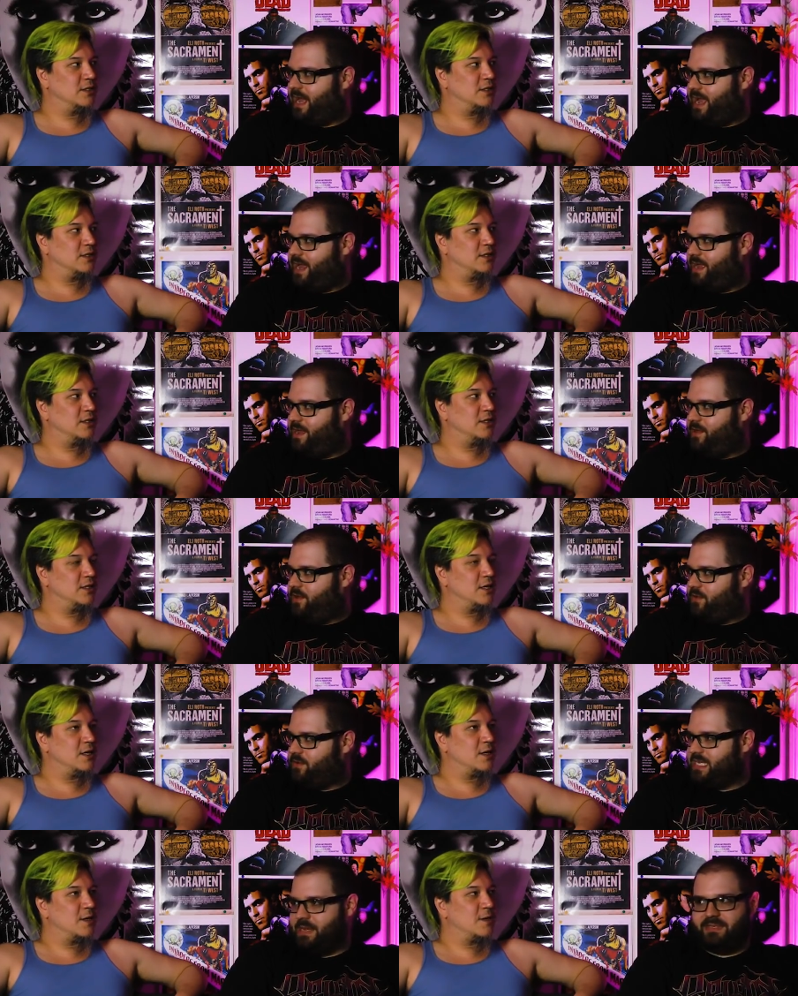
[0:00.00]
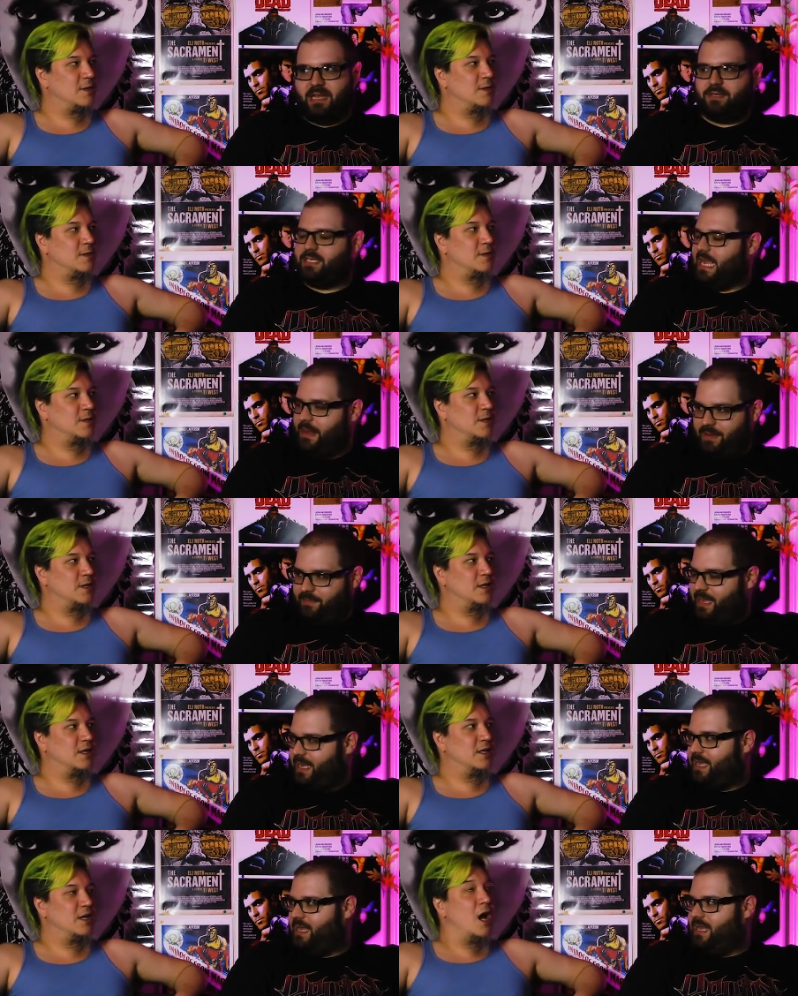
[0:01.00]
Speaker 1: guy whose name's now escaping
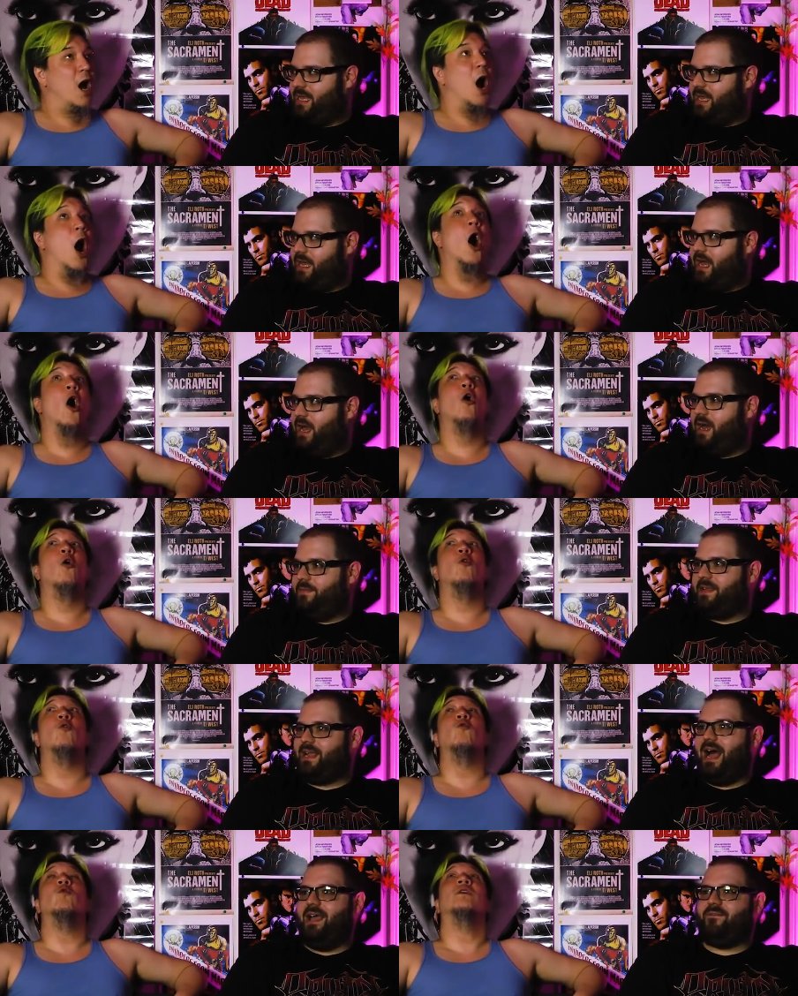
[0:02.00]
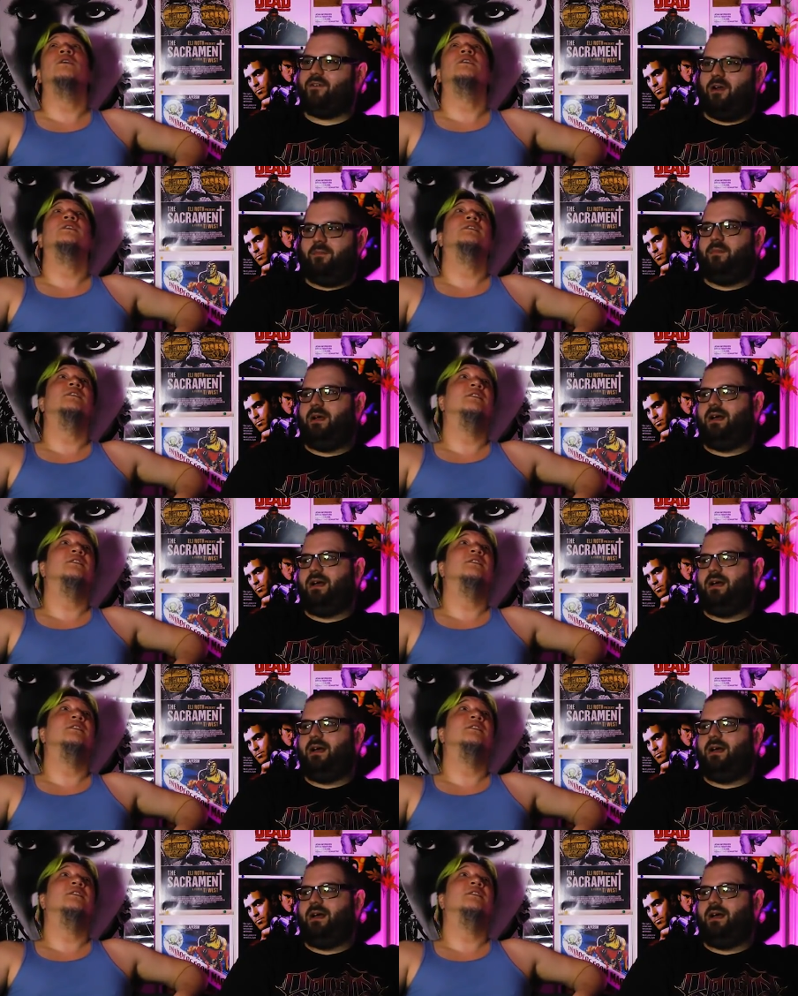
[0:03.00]
me. Oh, the guy from